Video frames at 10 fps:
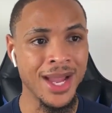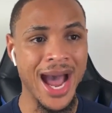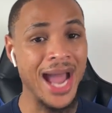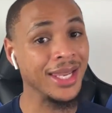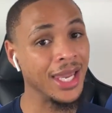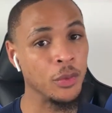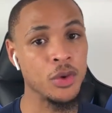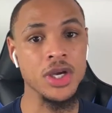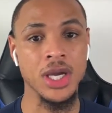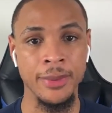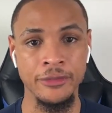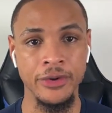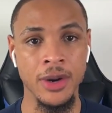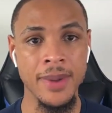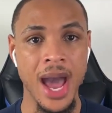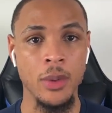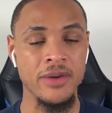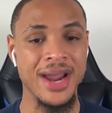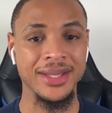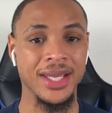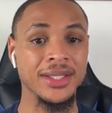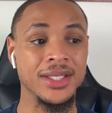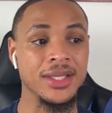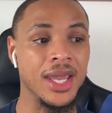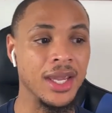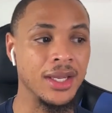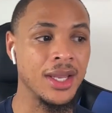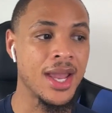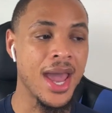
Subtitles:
I get where you're coming from. However, at the end of the day,